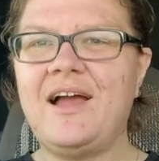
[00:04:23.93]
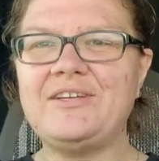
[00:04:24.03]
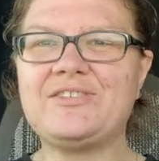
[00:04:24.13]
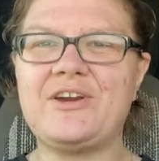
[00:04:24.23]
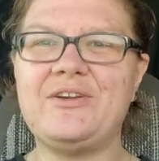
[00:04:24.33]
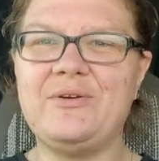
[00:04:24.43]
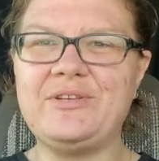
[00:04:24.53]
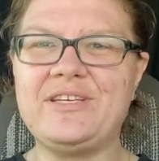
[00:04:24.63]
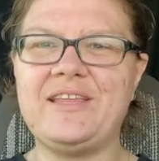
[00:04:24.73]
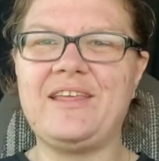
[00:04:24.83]
I start
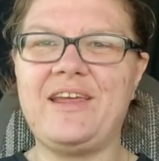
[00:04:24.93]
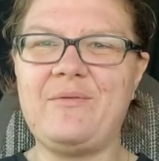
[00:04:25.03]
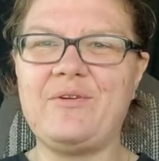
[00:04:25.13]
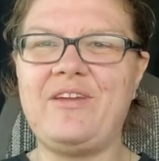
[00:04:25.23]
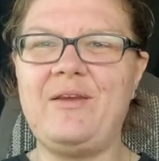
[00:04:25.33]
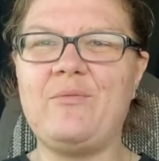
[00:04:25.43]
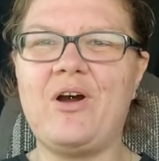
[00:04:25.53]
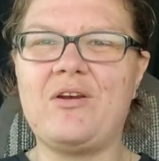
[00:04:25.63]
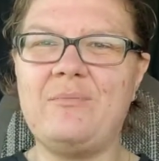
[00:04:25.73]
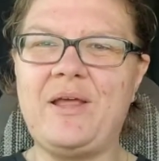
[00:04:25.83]
noticing that I retain
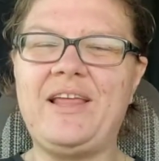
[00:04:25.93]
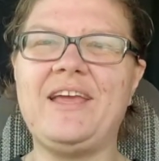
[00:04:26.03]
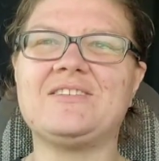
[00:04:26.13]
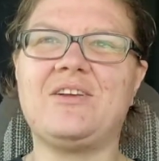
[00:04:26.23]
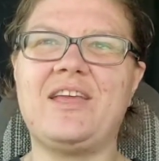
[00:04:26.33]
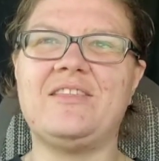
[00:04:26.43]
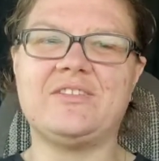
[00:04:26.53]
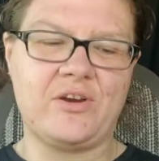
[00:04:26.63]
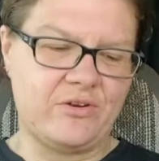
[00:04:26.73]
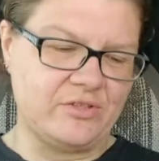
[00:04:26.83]
water in my legs. I'll get the
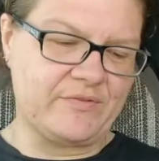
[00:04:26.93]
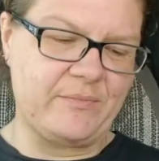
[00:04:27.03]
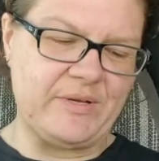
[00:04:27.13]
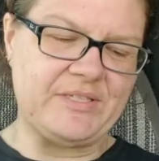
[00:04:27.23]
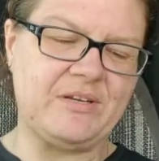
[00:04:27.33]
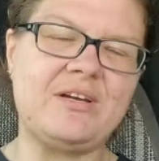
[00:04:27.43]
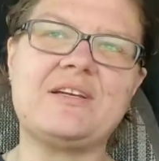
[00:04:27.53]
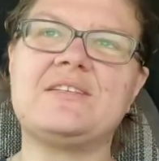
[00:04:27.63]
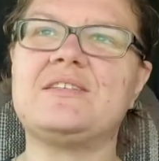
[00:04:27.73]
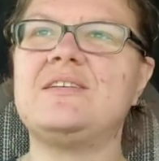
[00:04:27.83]
circles from my
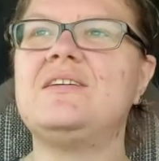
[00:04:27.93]
socks.